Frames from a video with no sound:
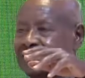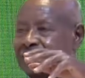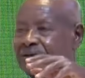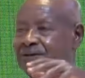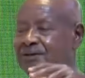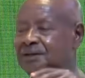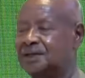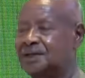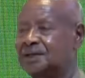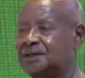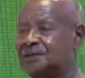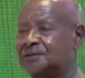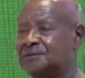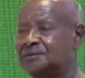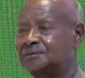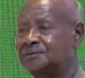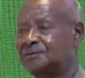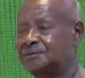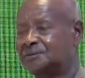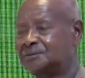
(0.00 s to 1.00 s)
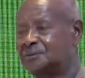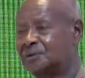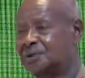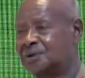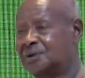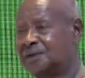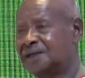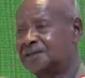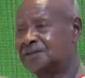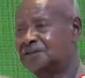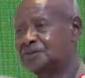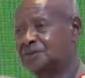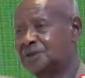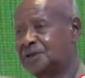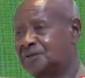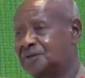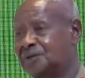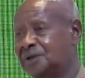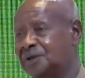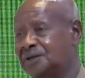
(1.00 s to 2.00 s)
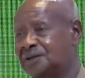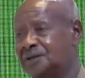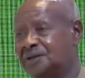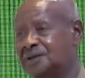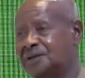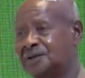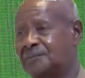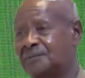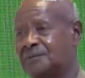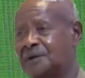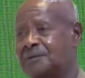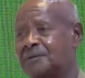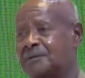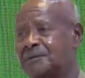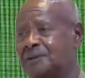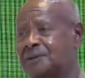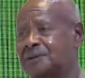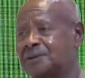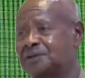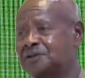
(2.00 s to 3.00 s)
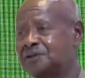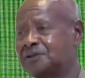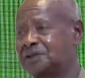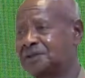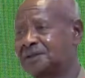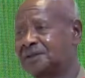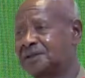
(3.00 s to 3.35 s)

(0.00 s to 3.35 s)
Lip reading: Then below us, we had the Amama Mbabazi,